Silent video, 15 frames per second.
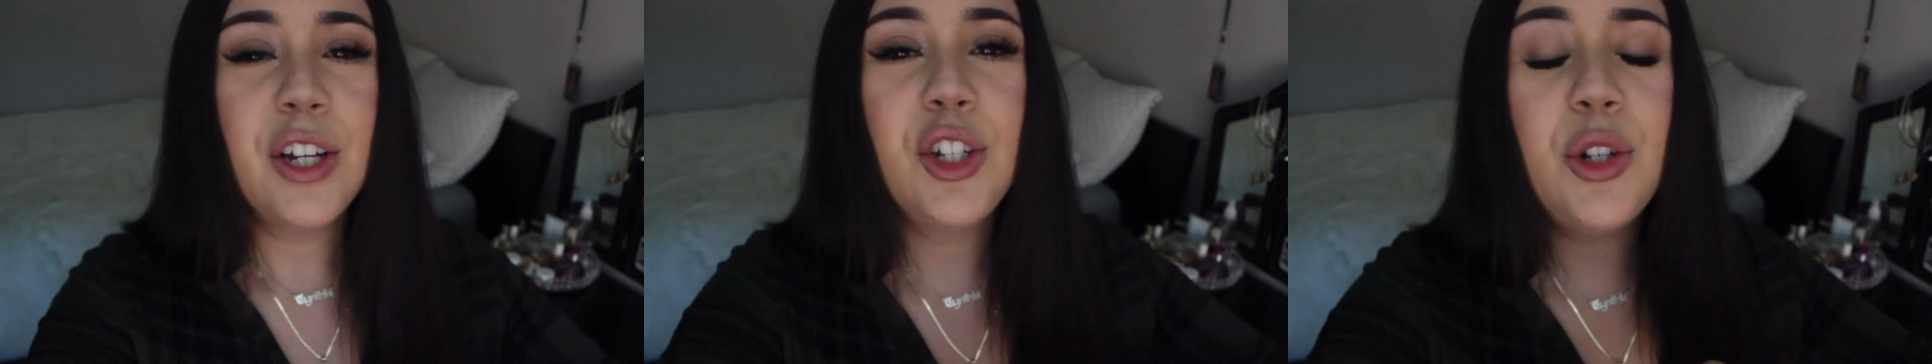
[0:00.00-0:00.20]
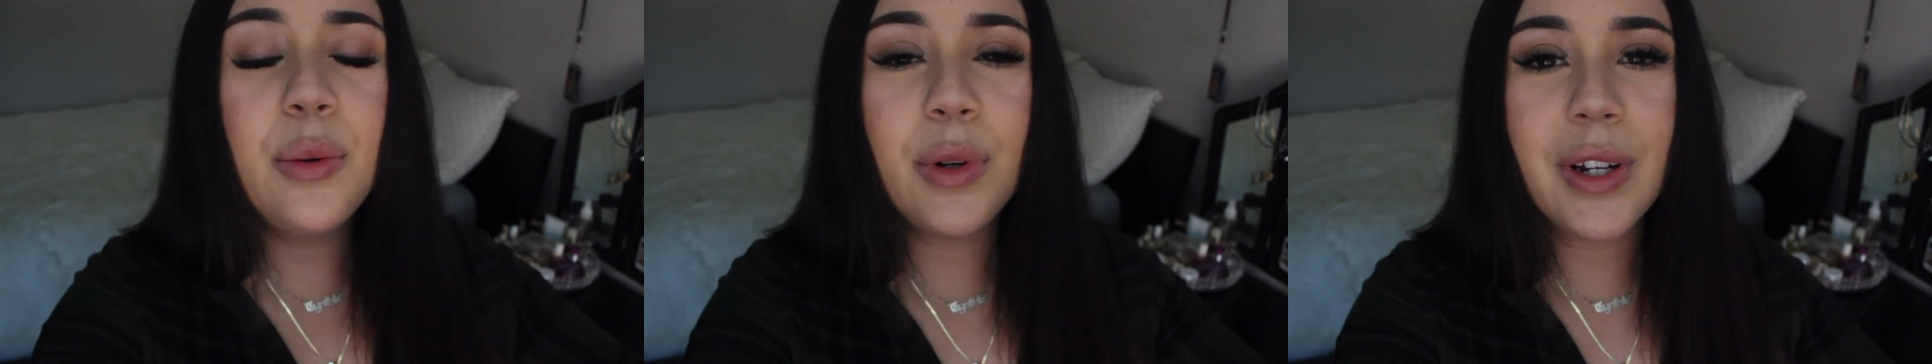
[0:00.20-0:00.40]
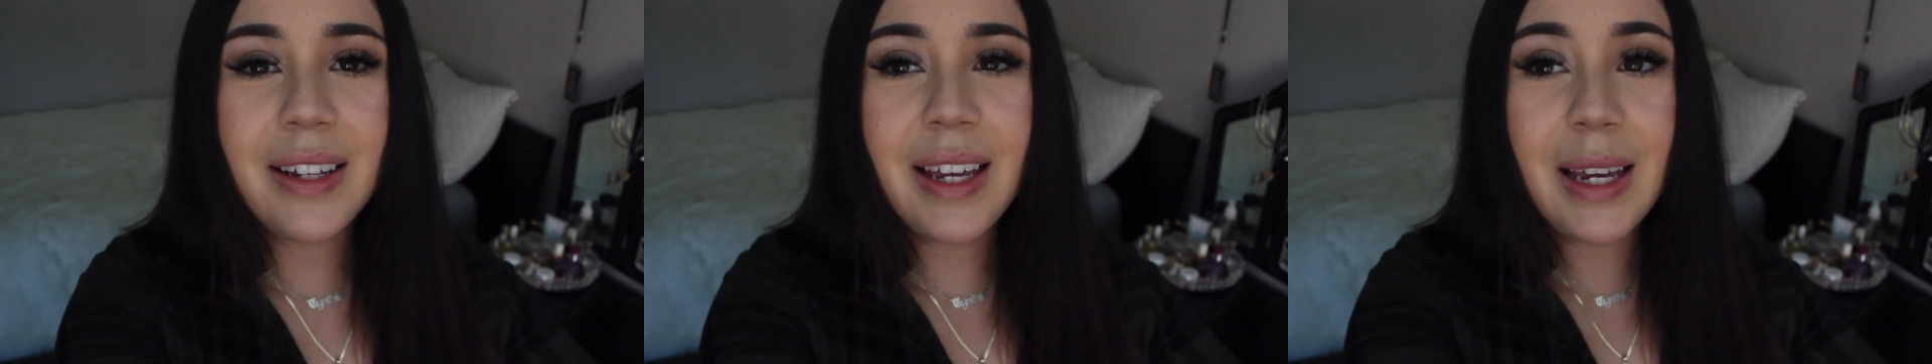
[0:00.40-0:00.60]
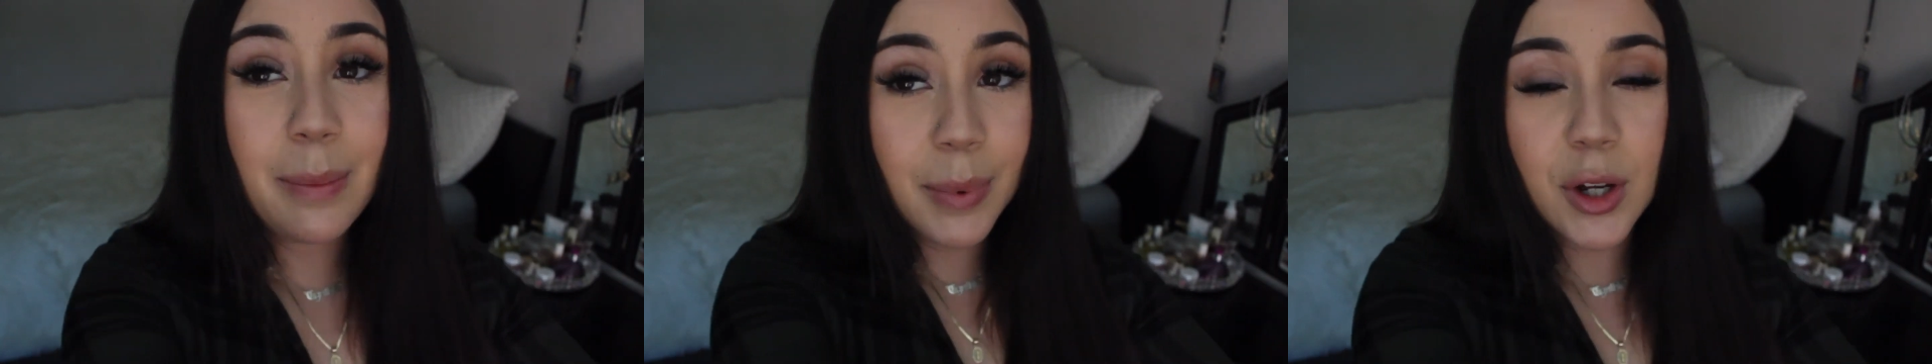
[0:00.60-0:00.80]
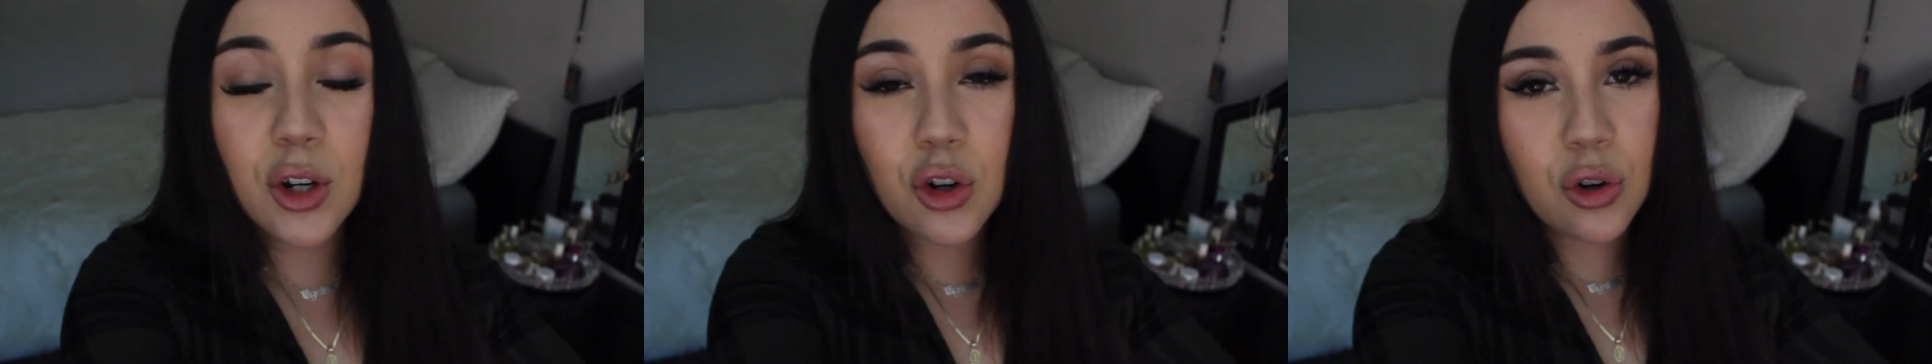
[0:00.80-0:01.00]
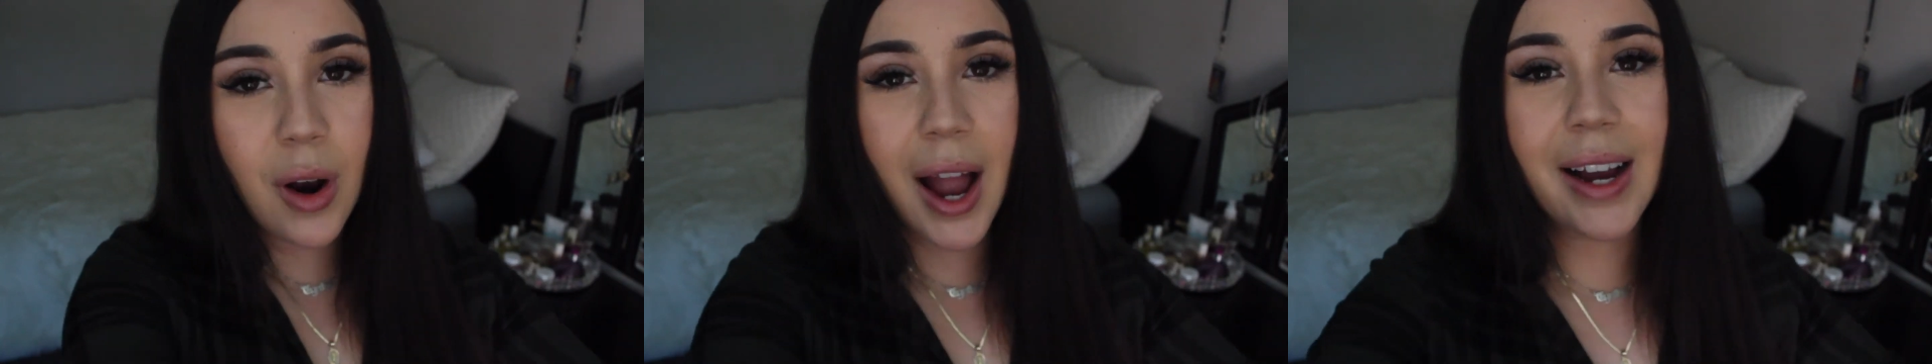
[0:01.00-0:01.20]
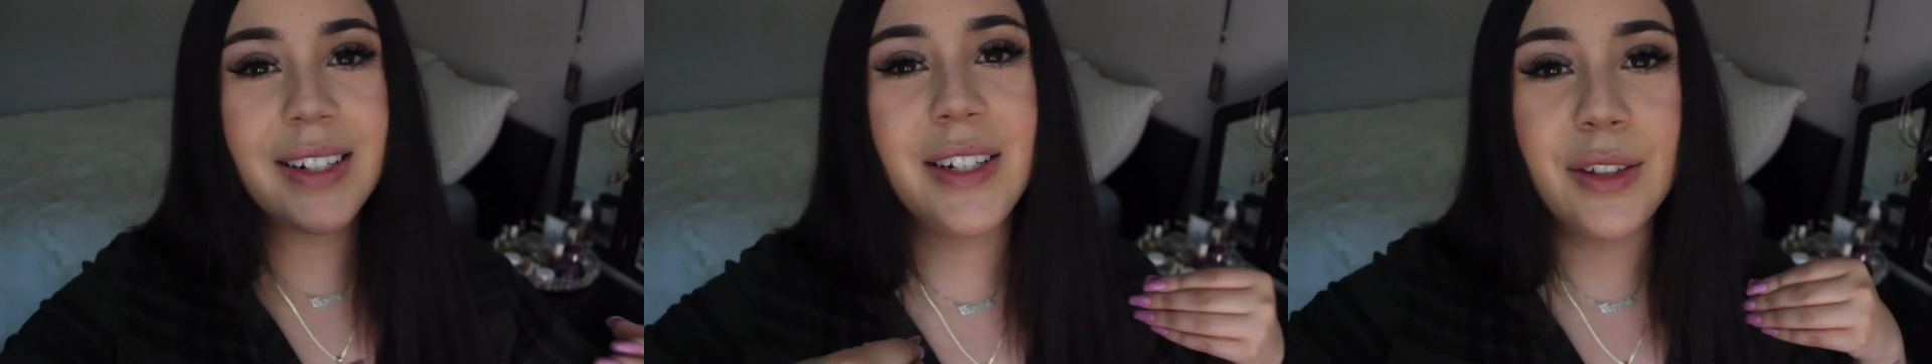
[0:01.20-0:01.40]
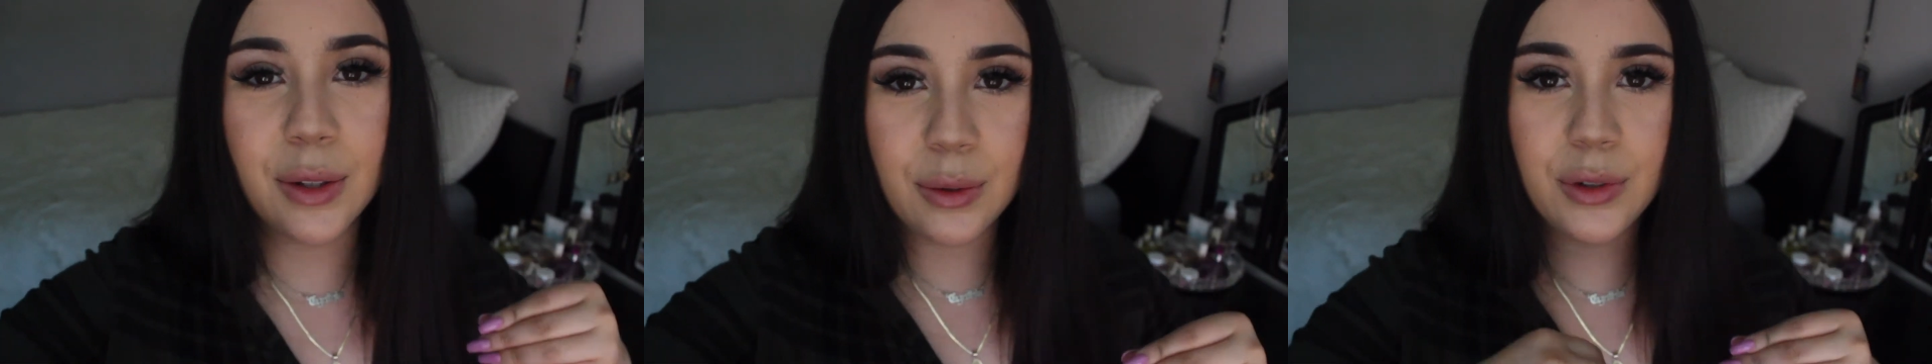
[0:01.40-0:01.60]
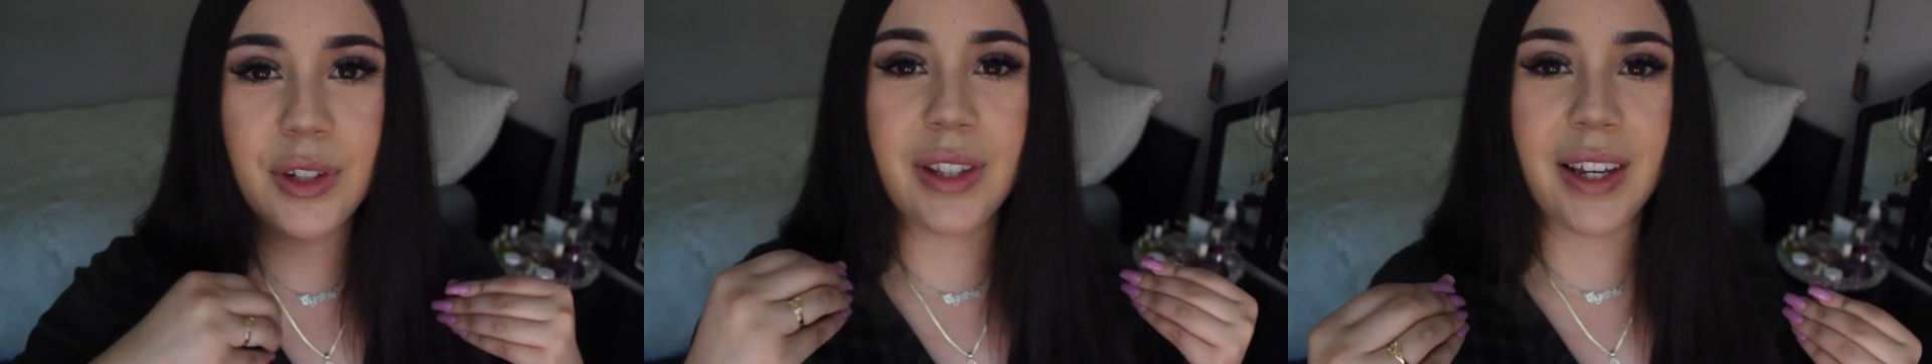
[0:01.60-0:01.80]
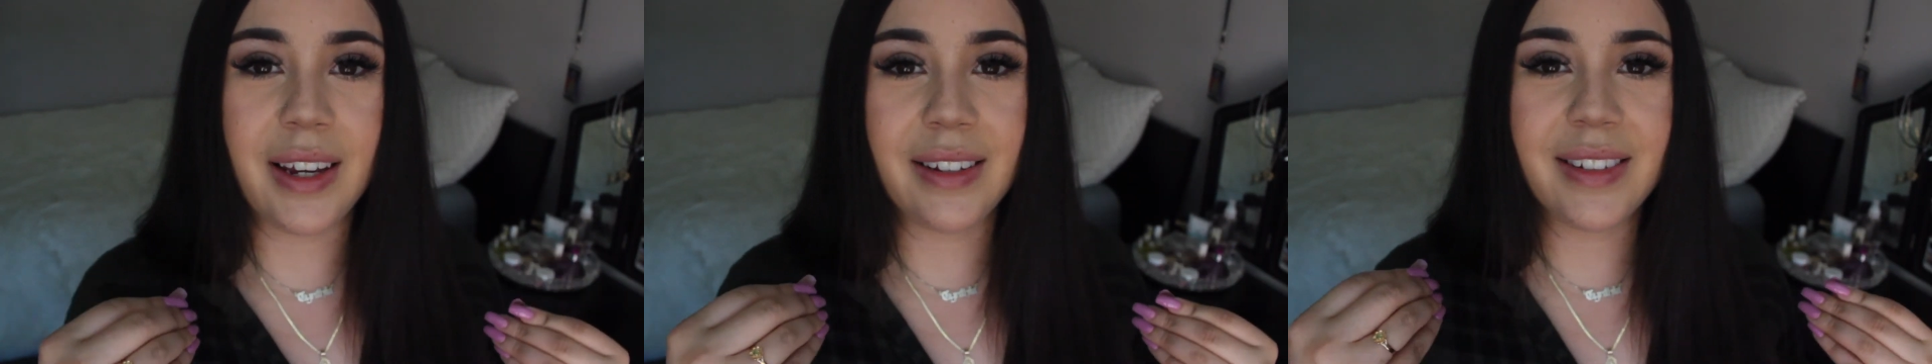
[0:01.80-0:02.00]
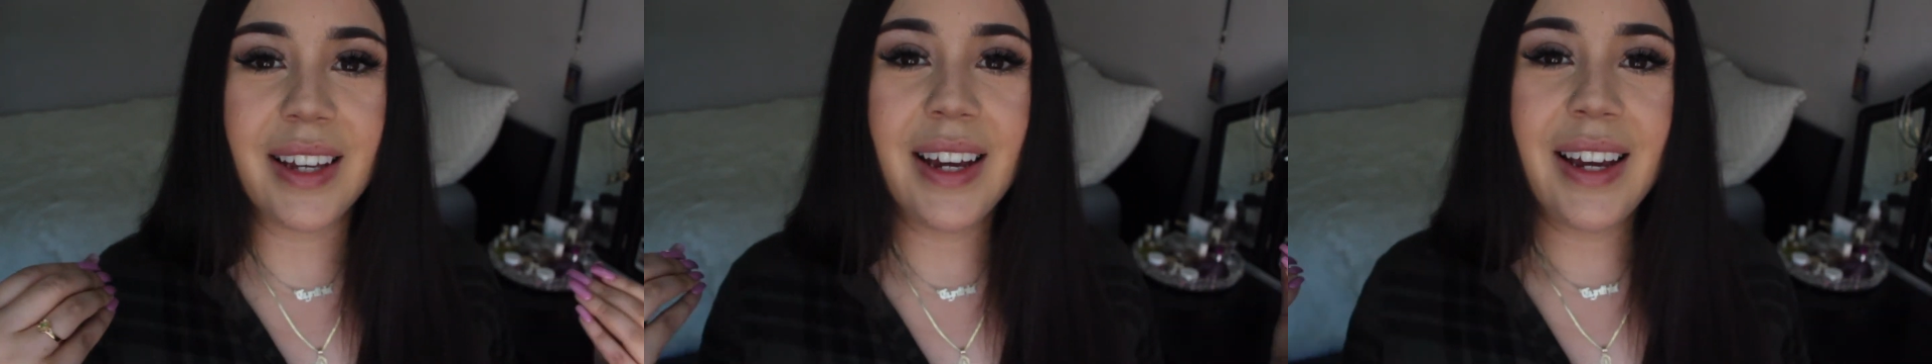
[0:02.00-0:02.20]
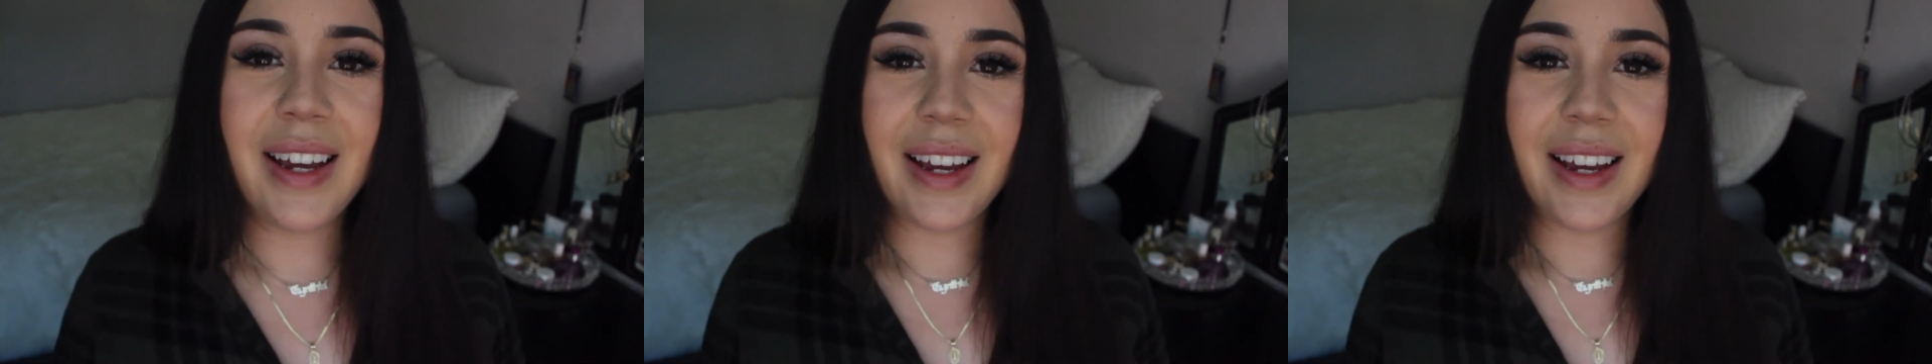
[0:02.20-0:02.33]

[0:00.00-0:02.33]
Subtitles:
to keep attracting those things